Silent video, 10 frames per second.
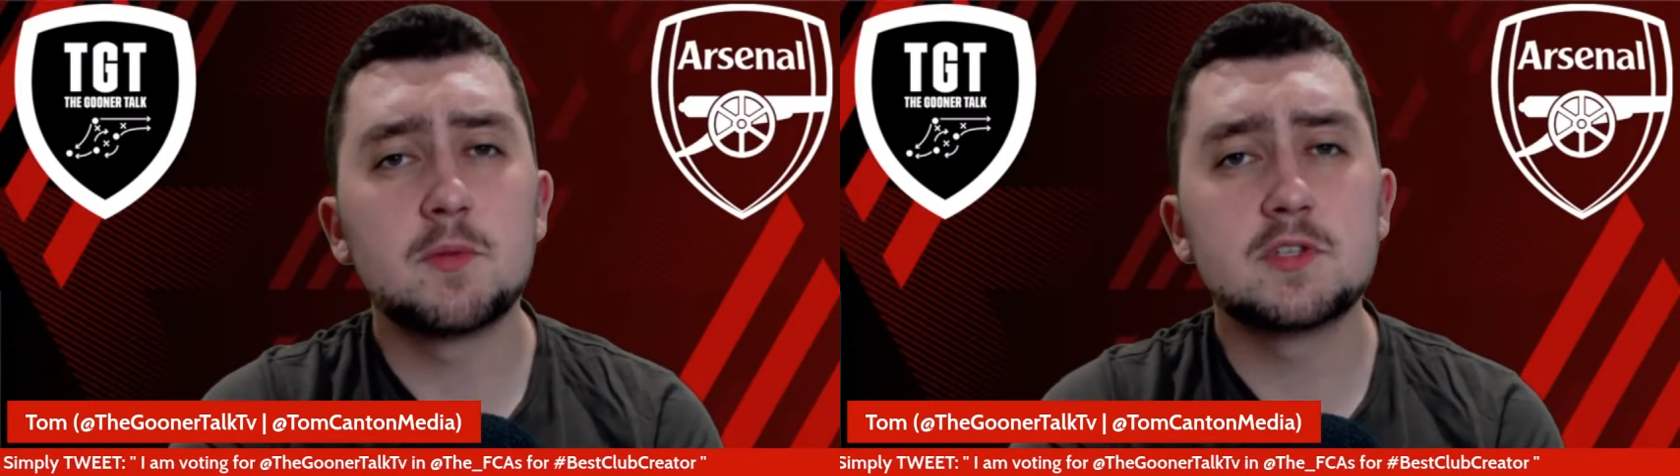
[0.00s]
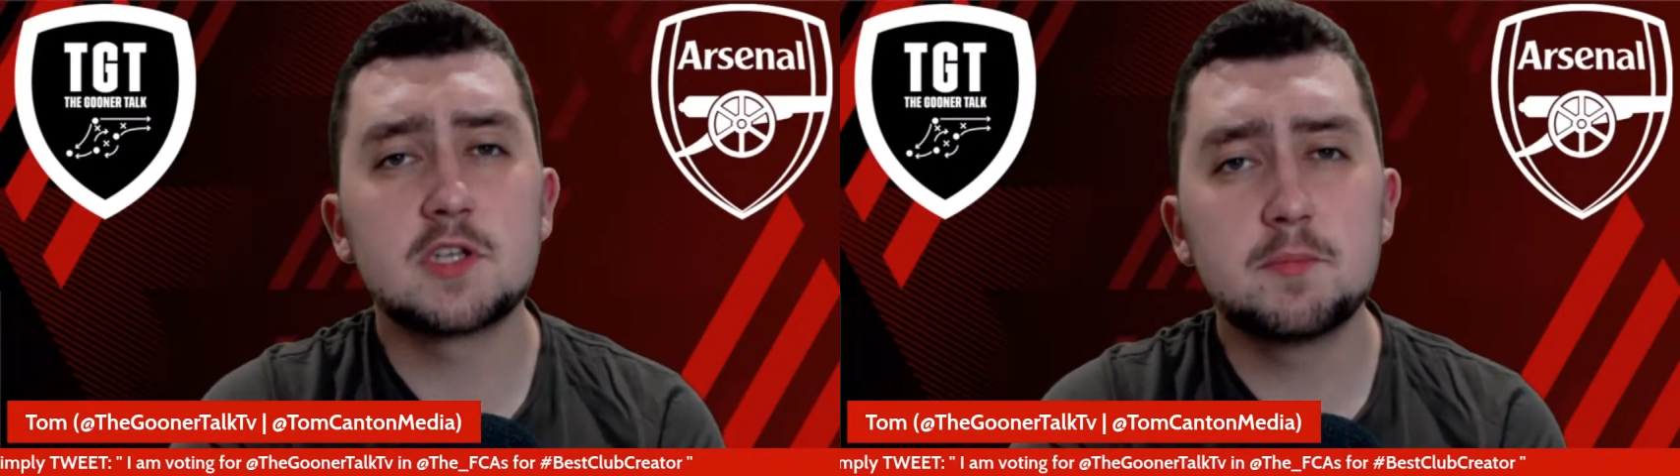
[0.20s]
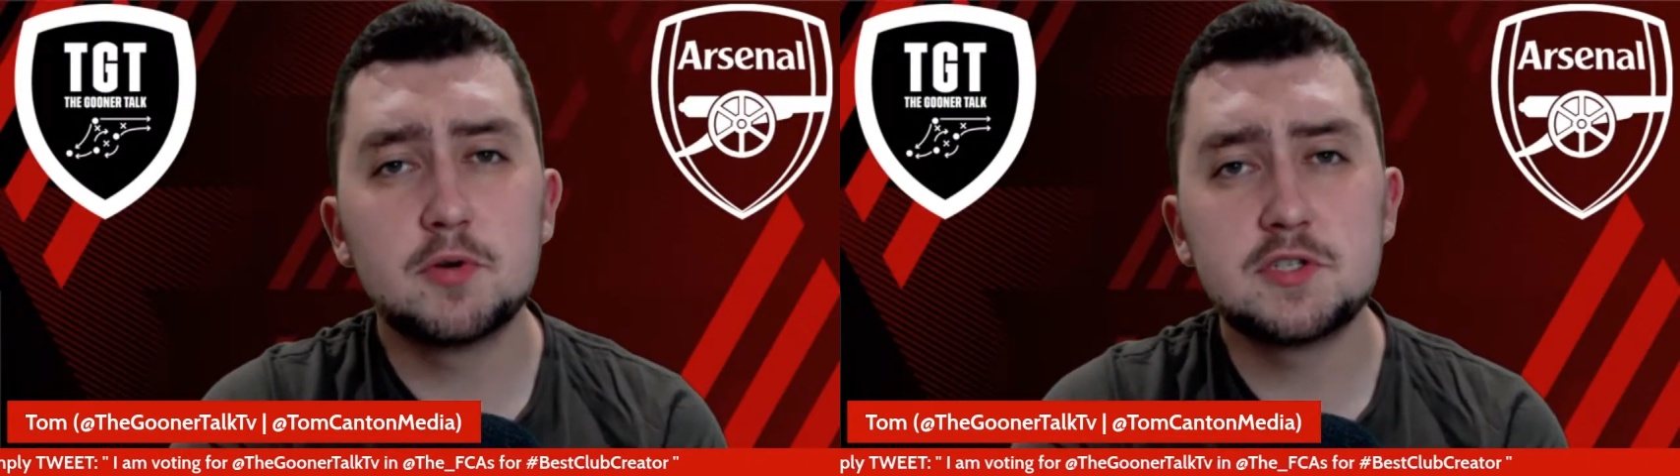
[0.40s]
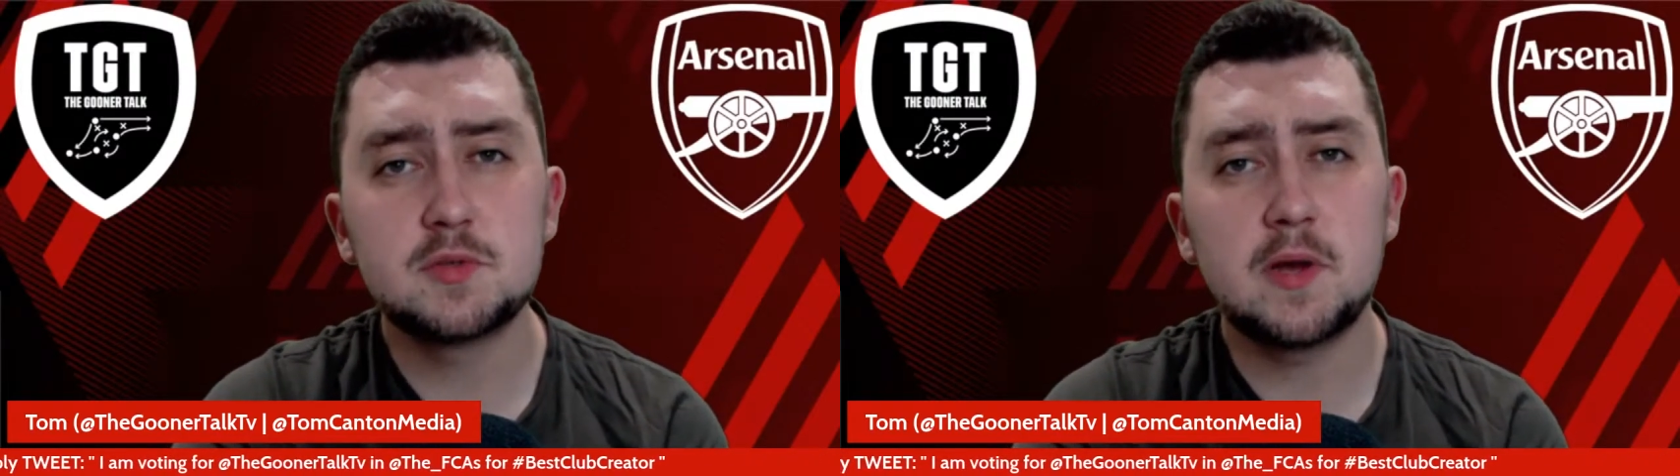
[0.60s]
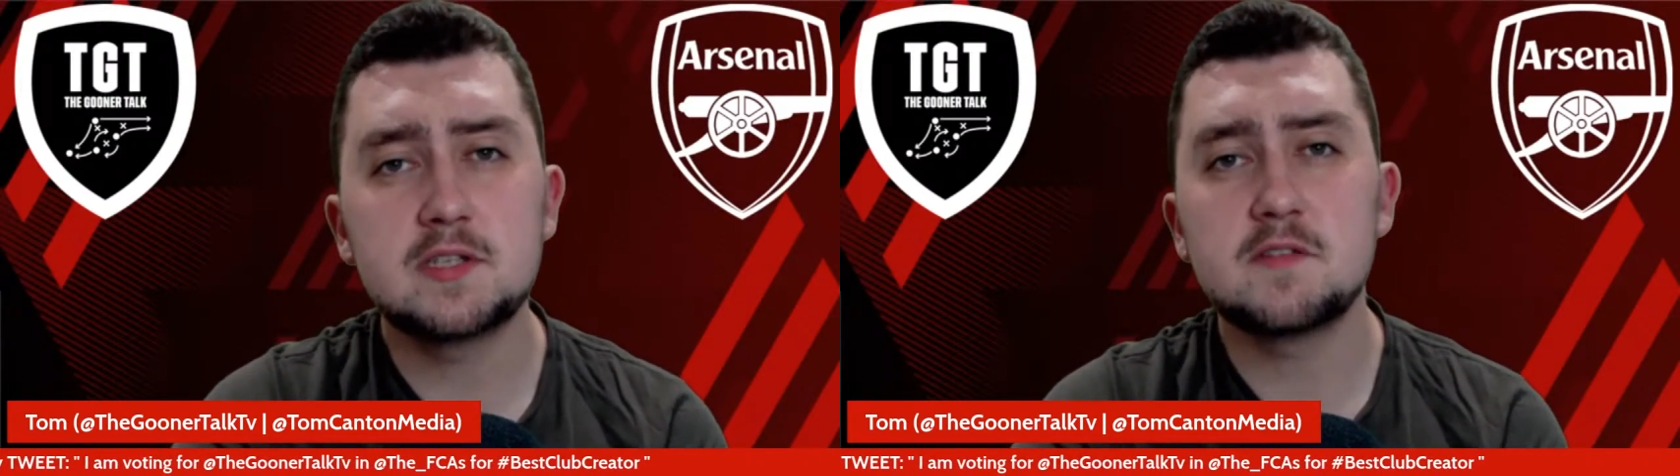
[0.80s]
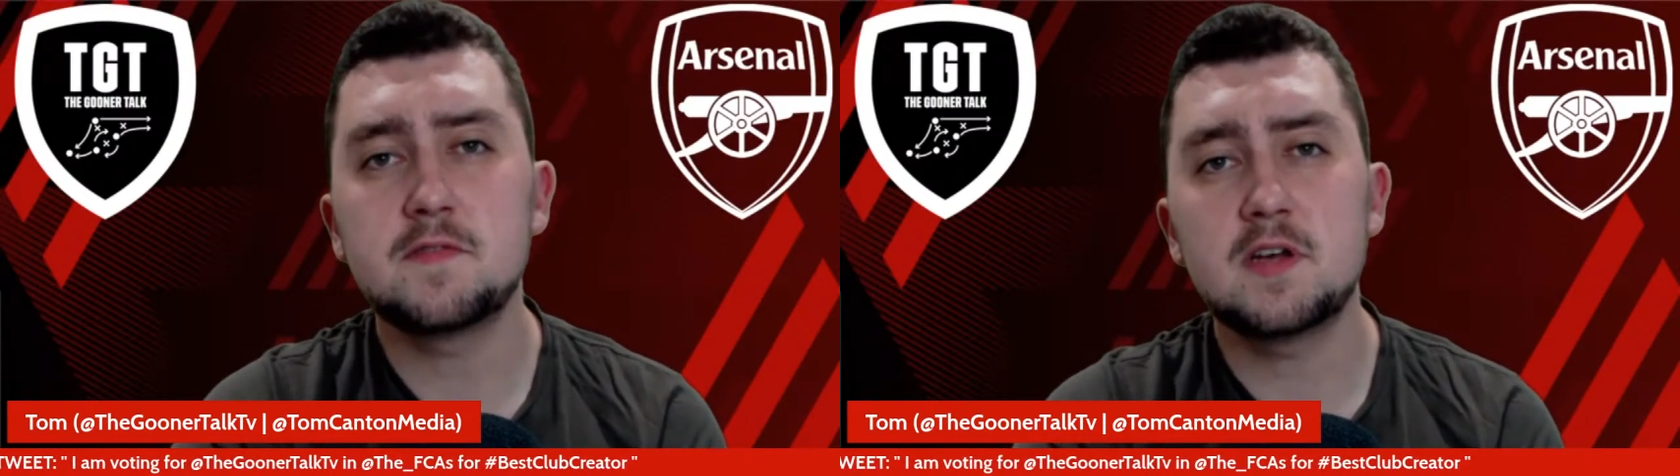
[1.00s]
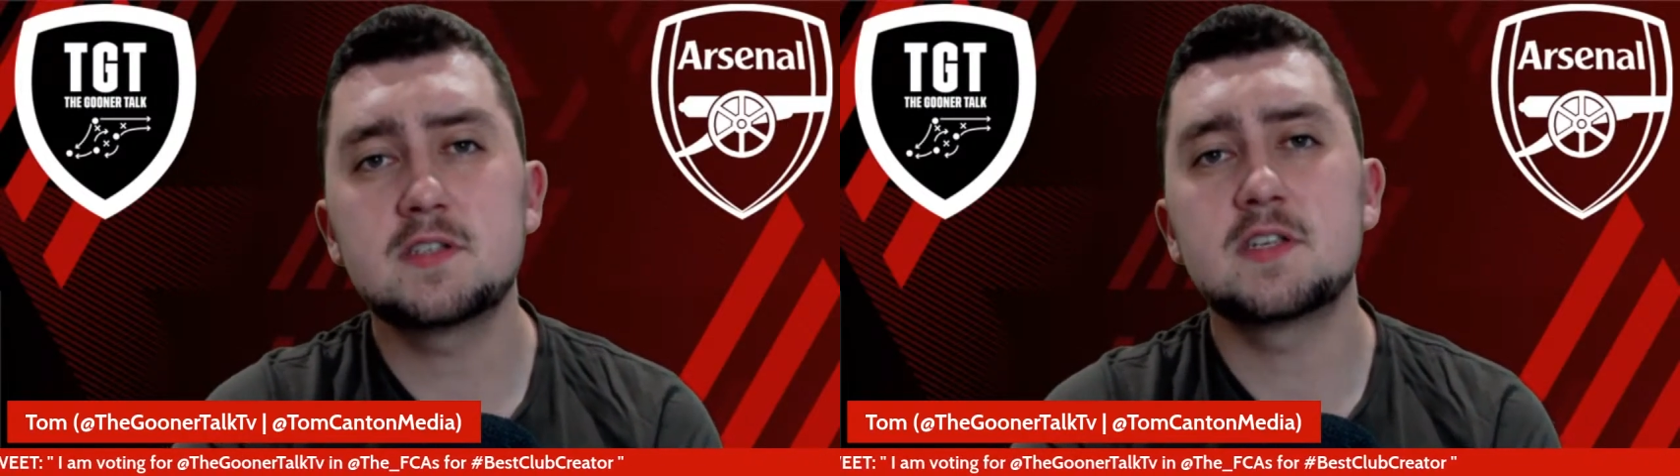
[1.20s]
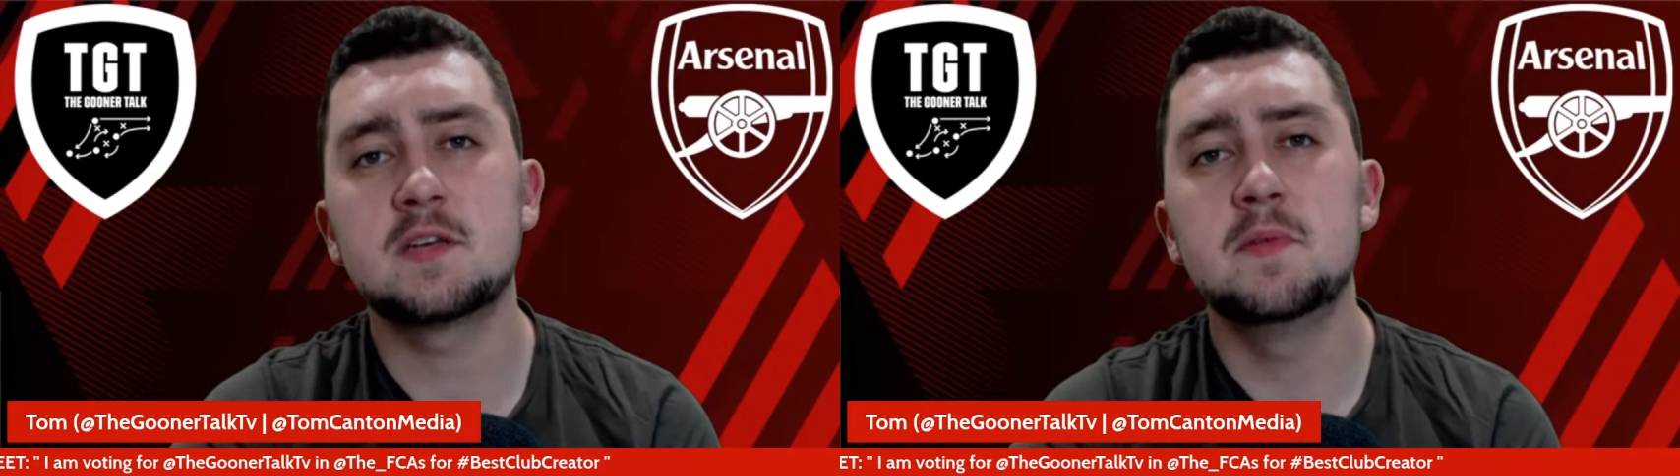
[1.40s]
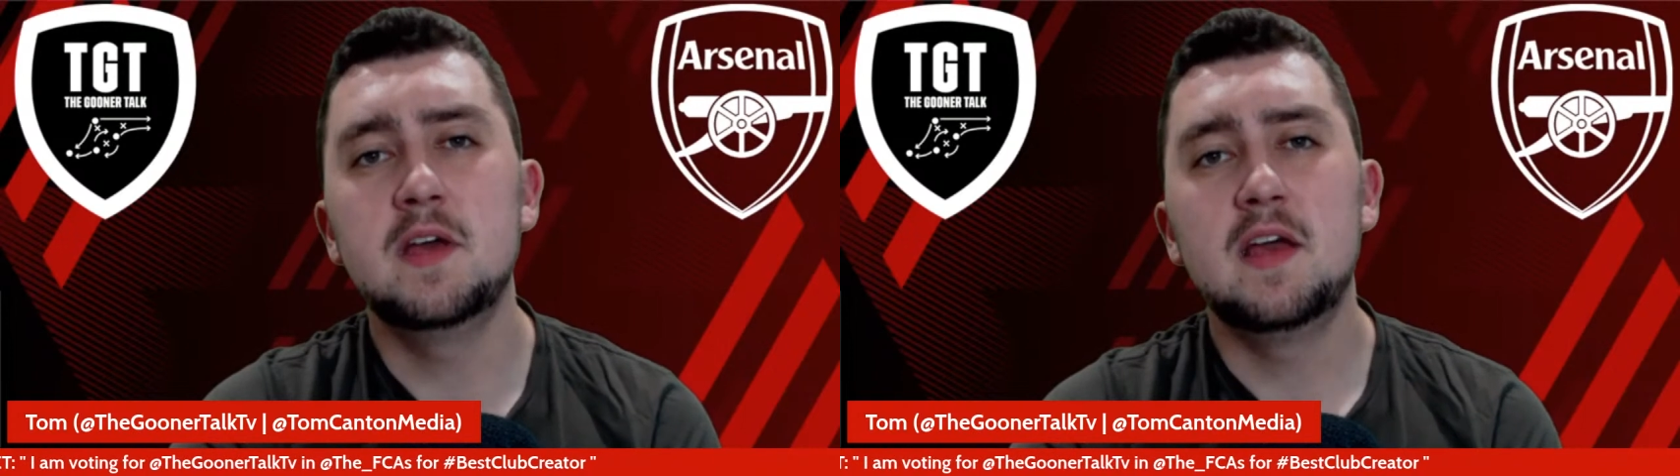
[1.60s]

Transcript: that's going to push his way into the first team